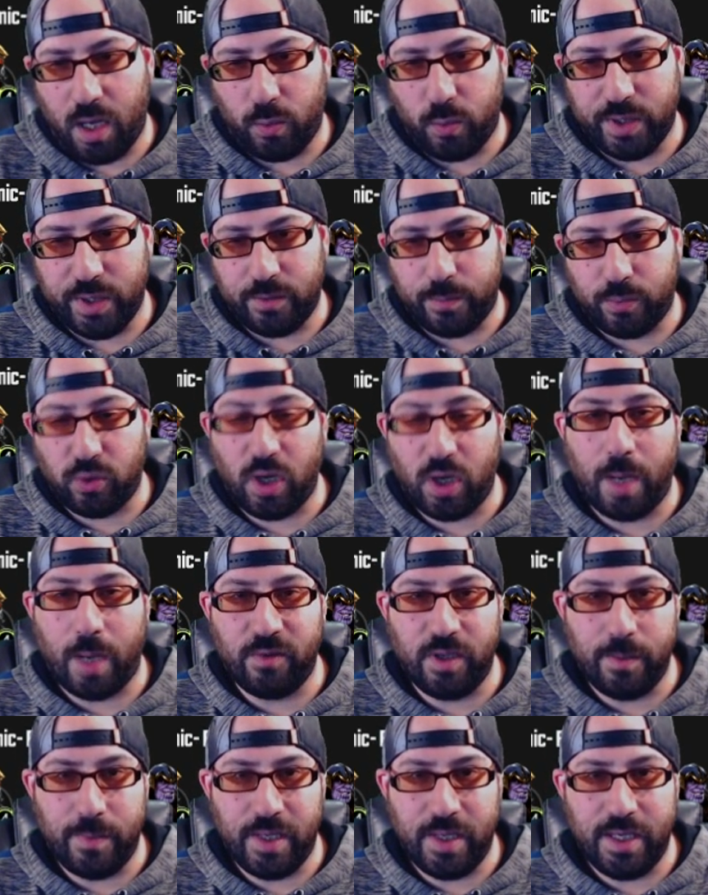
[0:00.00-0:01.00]
will
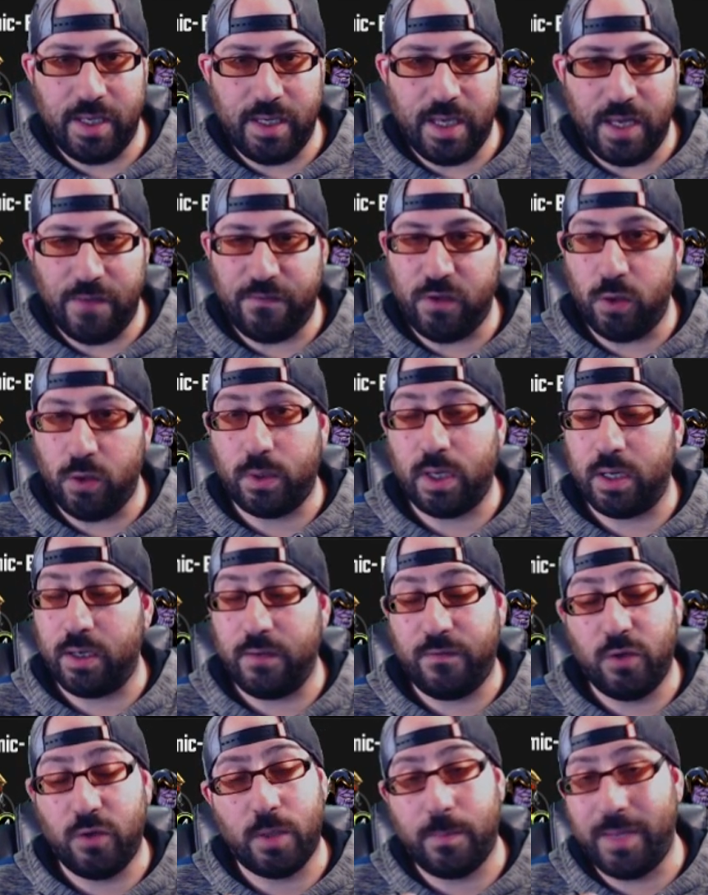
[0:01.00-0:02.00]
probably be, if you
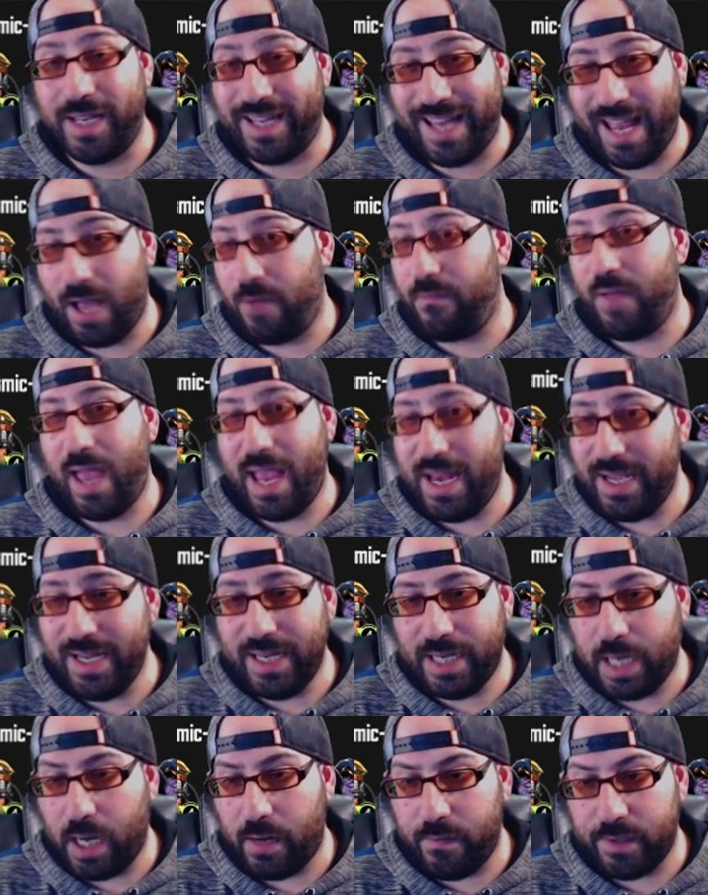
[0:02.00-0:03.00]
could pick of any
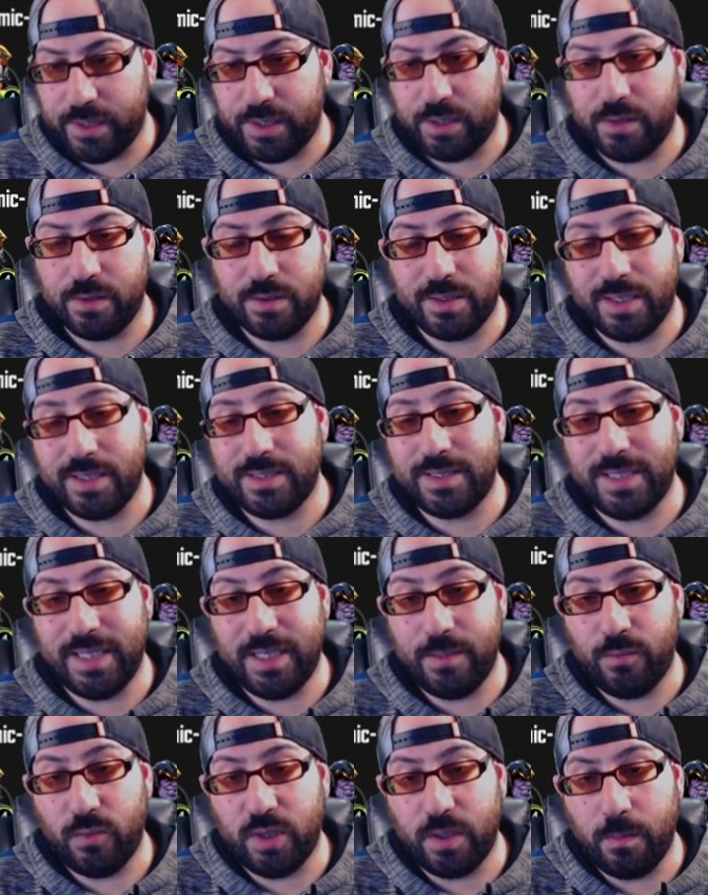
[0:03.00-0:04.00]
characters, this
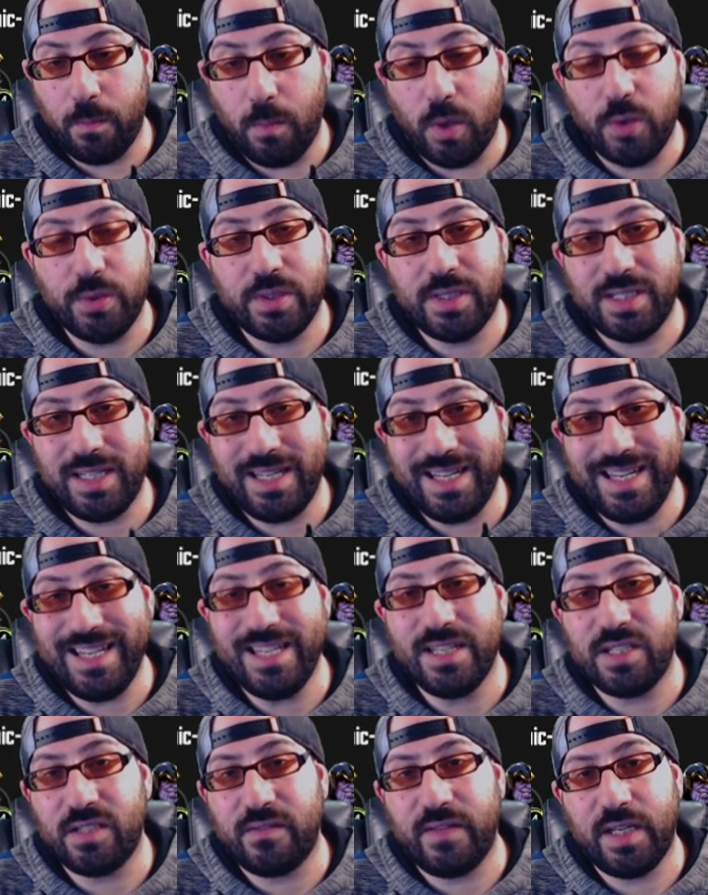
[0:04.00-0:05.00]
team would most
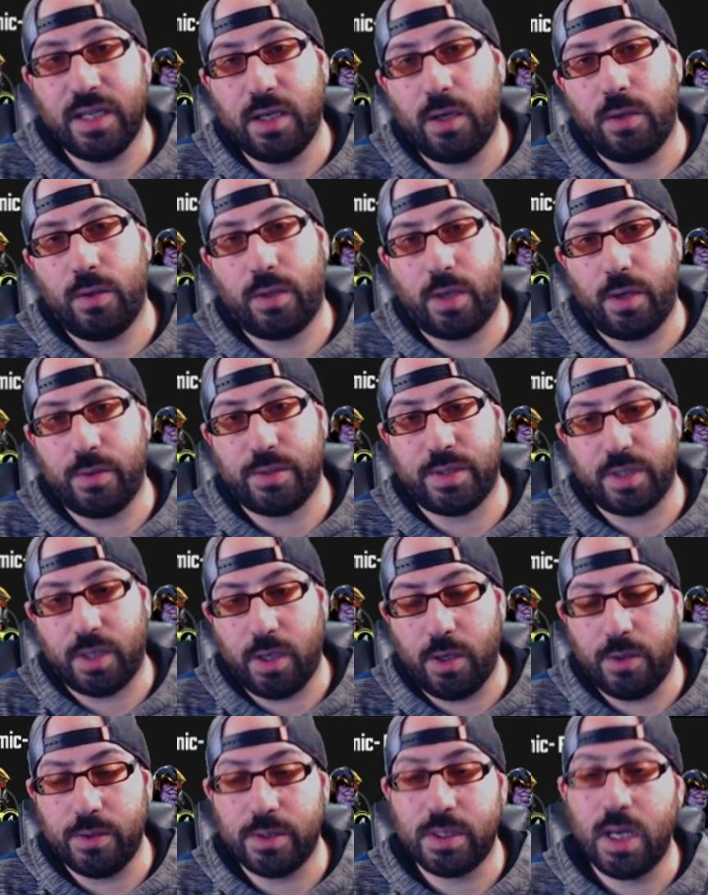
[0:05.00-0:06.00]
easily go coast to
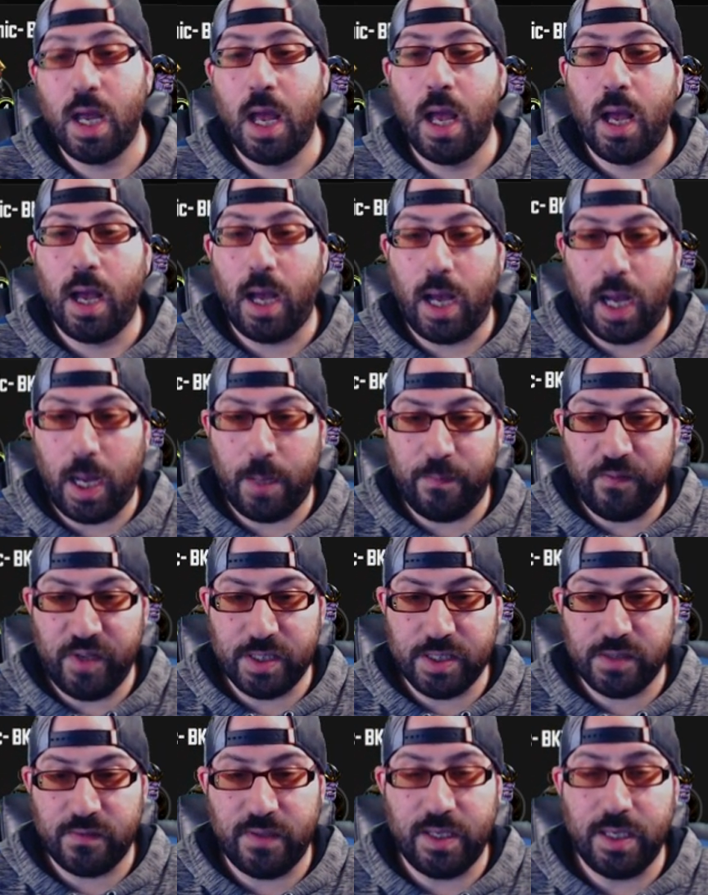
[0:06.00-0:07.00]
coast.
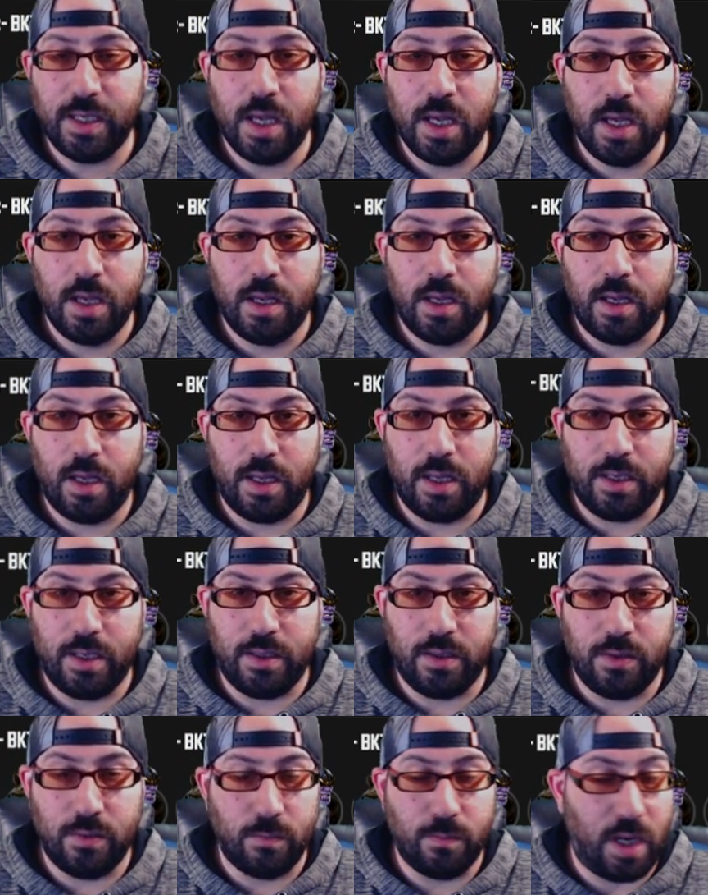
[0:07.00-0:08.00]
Obviously,
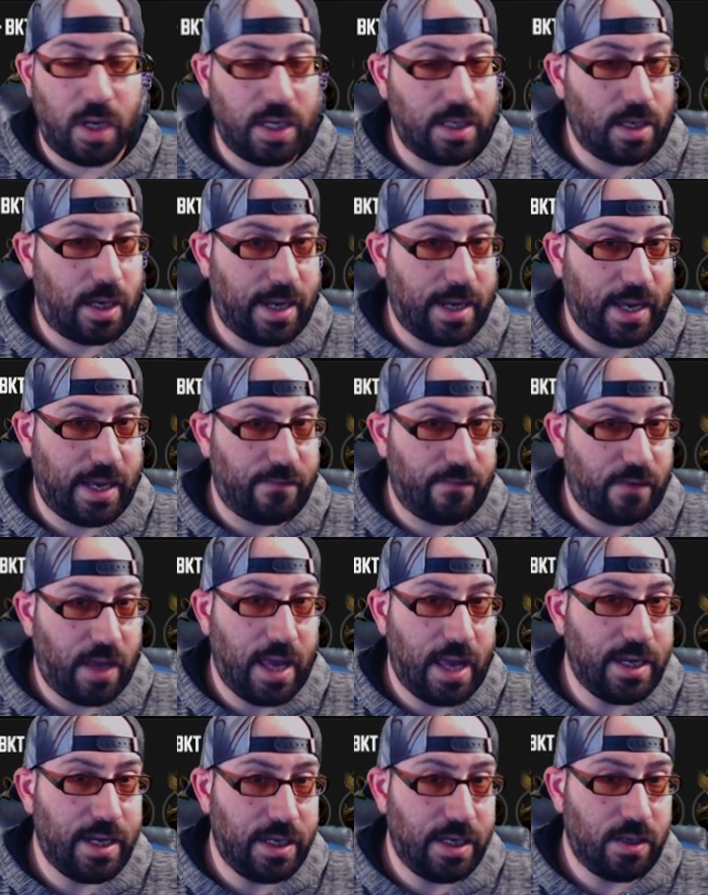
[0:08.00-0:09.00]
you might not have
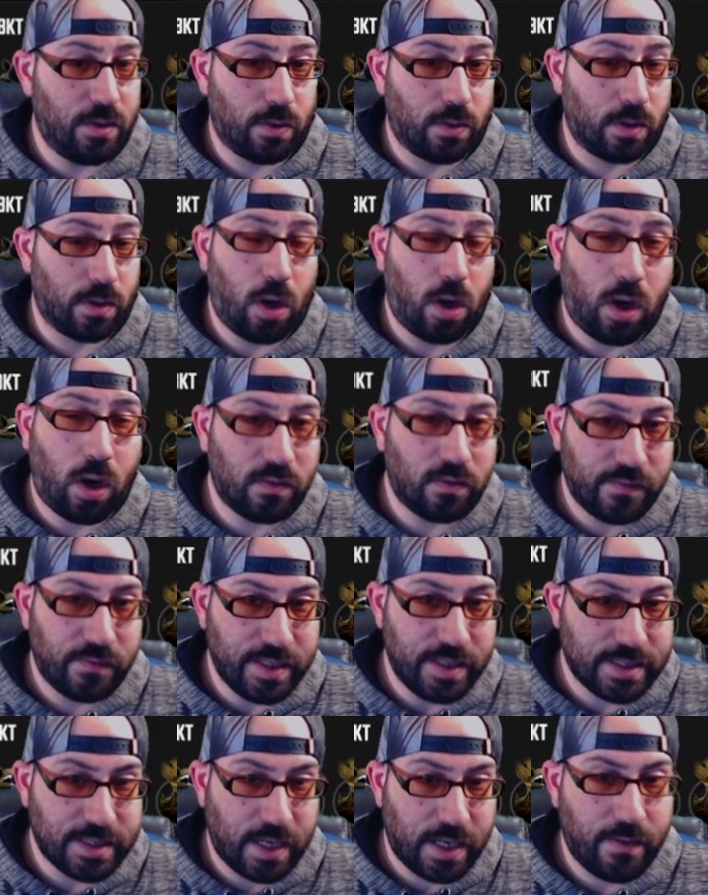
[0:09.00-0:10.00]
any or all of
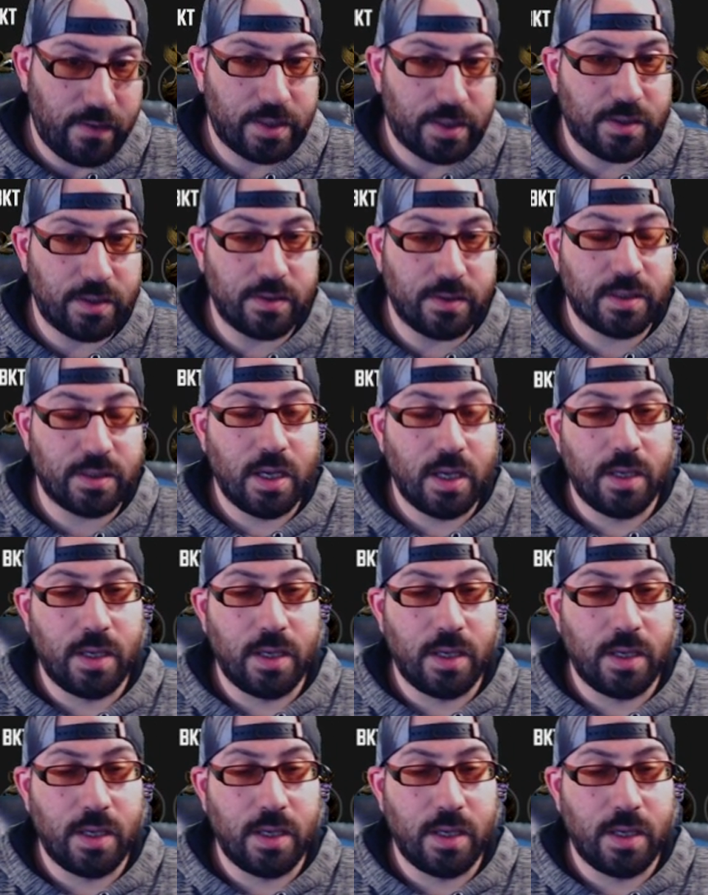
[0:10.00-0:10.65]
these characters.